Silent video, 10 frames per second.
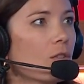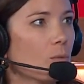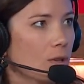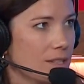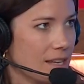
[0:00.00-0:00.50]

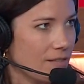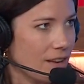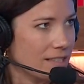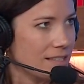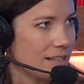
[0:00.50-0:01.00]
real estate
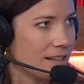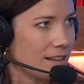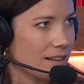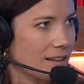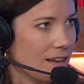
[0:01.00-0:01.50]

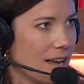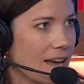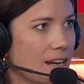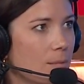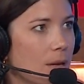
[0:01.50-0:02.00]
investing mm-hmm.
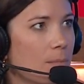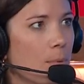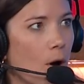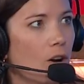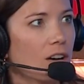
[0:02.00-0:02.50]
and it being
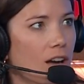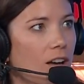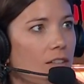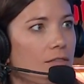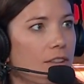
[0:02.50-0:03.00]
part
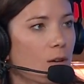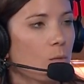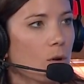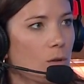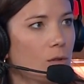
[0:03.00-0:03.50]
of their
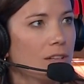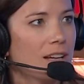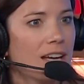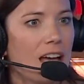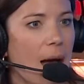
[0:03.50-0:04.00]
world.
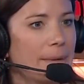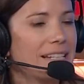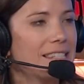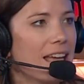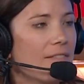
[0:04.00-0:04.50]
I mean,
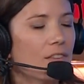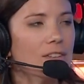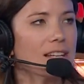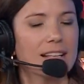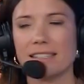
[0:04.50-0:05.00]
it's it
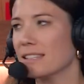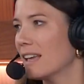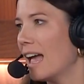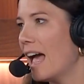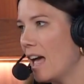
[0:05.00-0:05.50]
feels like it's
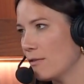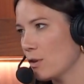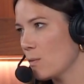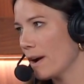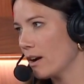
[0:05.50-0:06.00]

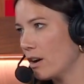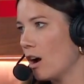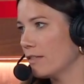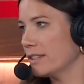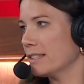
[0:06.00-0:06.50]
everywhere, and
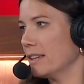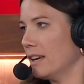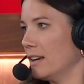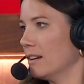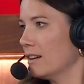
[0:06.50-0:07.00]

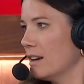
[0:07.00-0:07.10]
obviously,